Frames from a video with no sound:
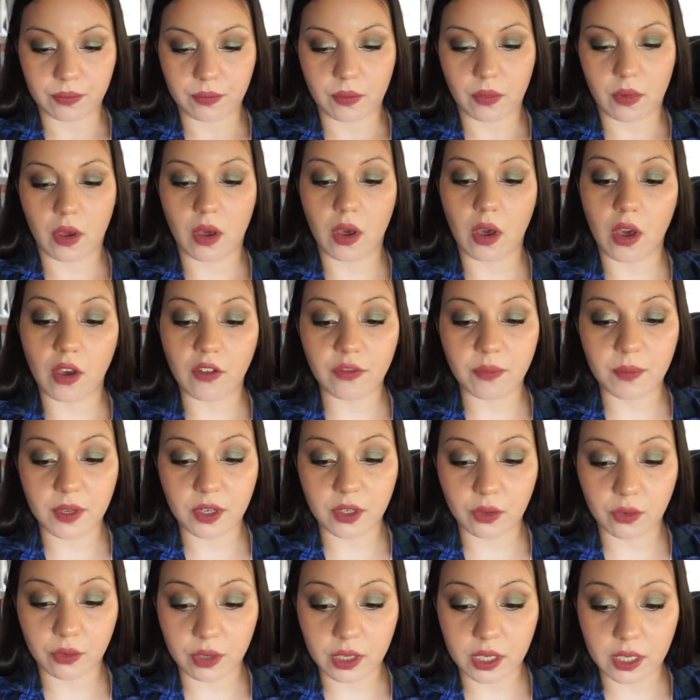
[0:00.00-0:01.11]
Hoffman
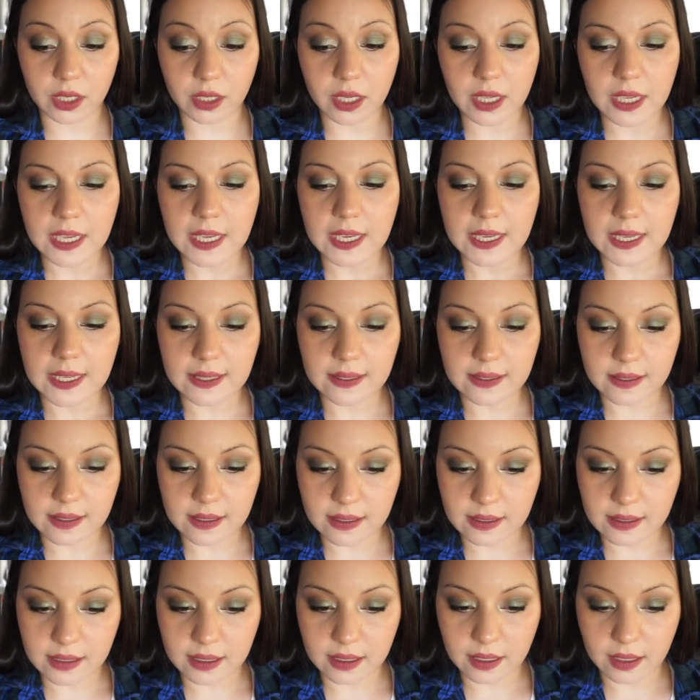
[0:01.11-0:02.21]
agreed,
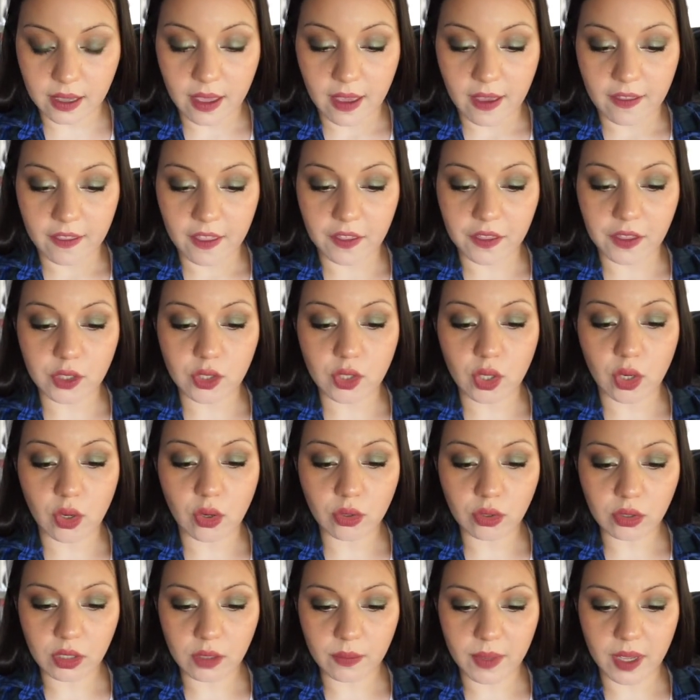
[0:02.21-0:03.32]
insisting that the
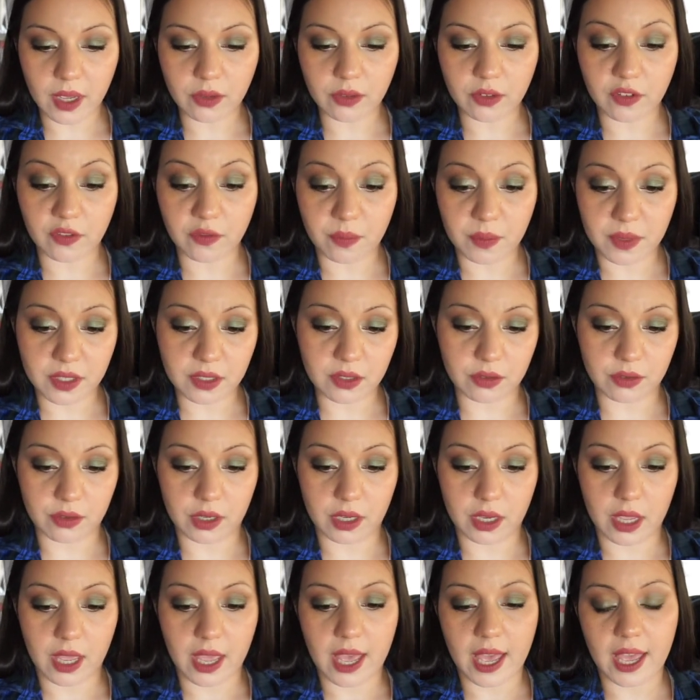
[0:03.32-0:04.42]
total amount of
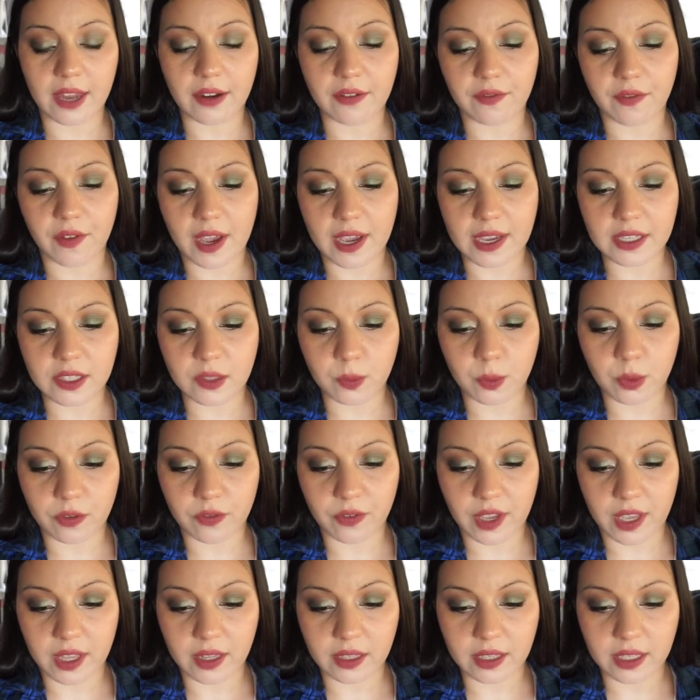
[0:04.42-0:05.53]
misery and vice
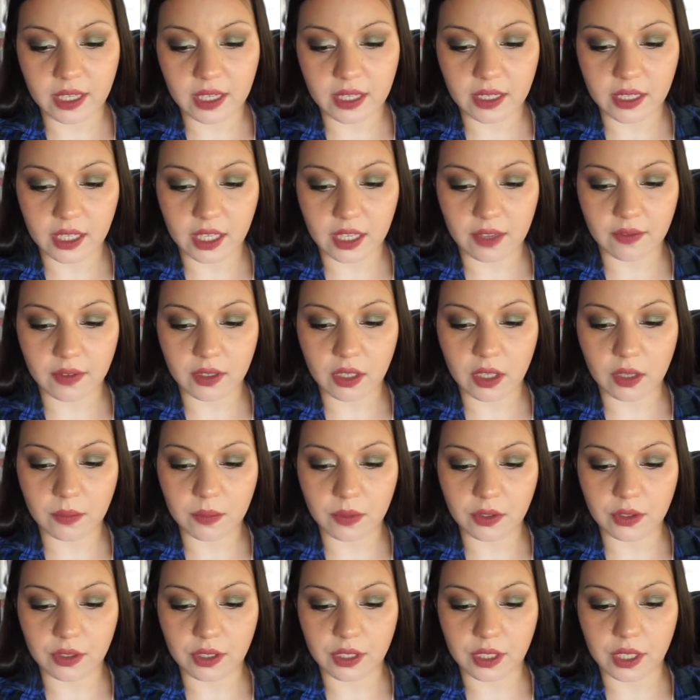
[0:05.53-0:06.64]
prevailing in a given
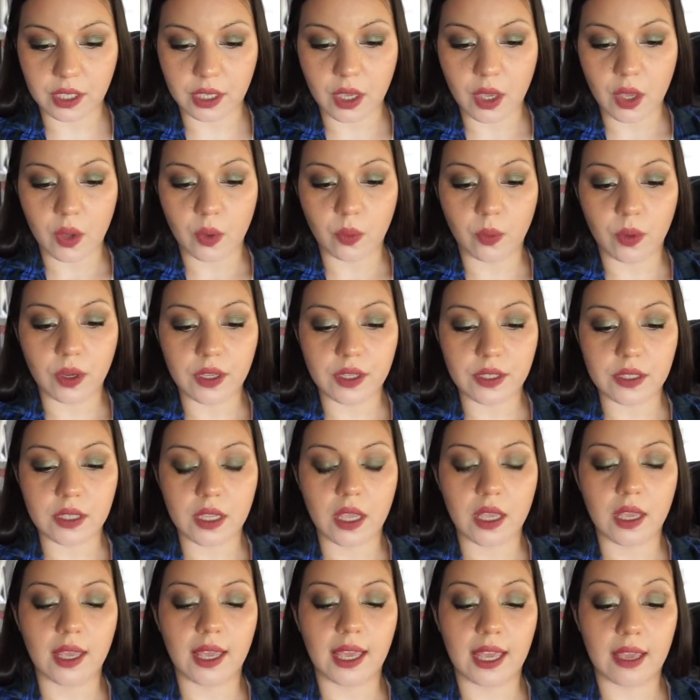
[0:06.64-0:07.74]
community was
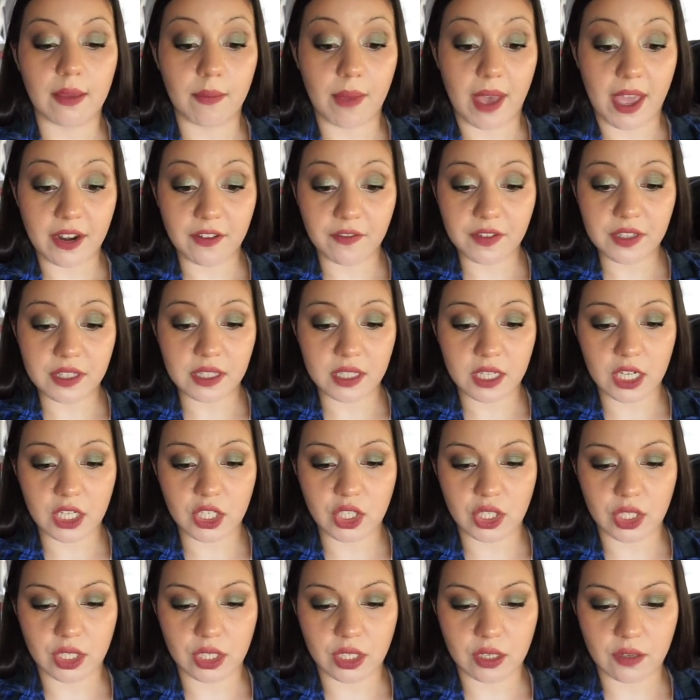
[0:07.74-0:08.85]
a
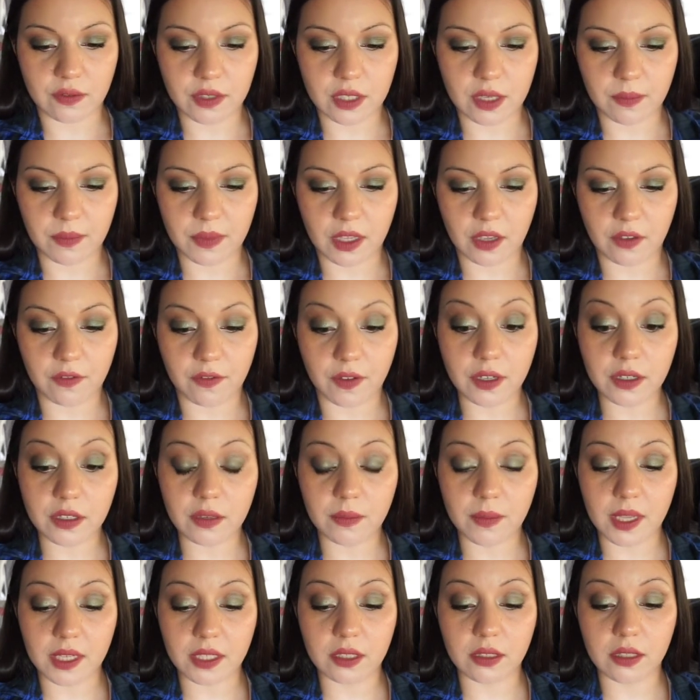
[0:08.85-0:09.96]
manifestation of something
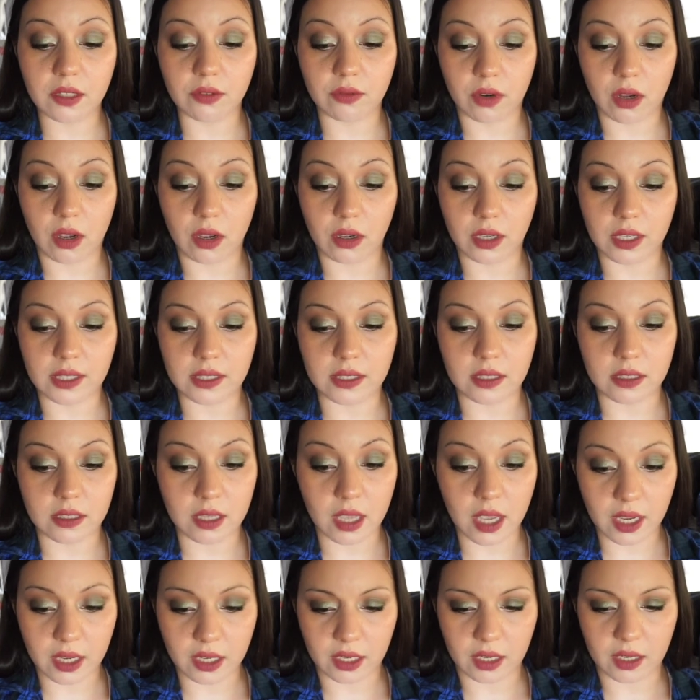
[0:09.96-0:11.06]
fundamentally wrong in
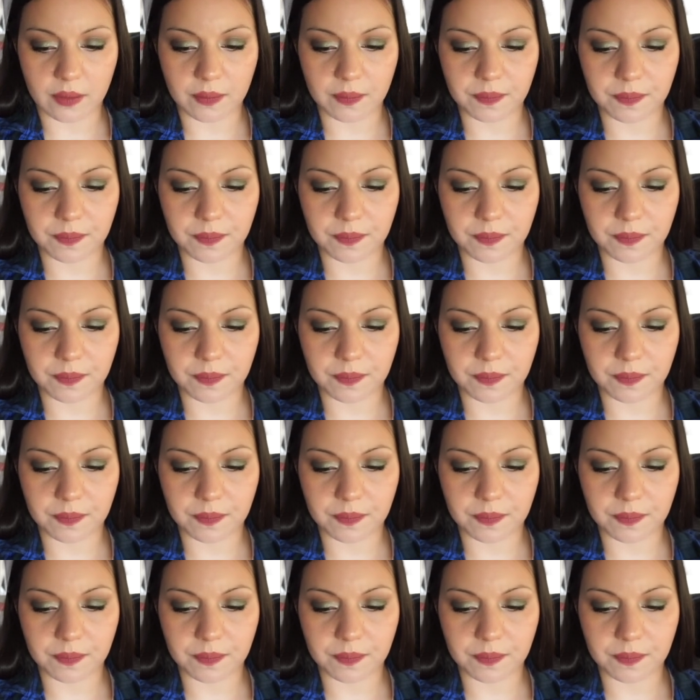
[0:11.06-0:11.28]
society.